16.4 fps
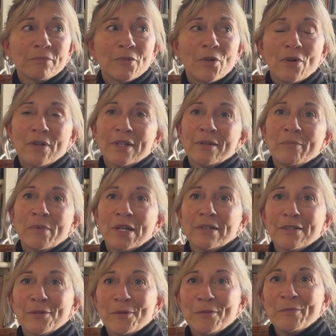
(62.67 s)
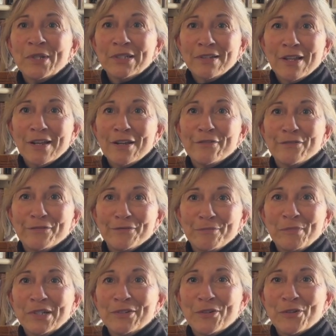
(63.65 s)
calling my little midlife,
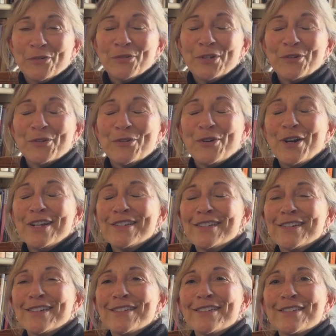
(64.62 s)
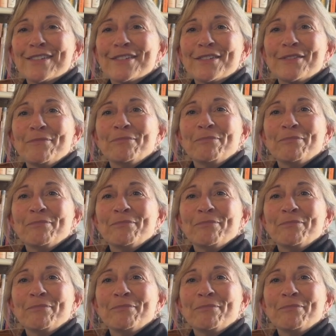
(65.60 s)
mid-career crisis.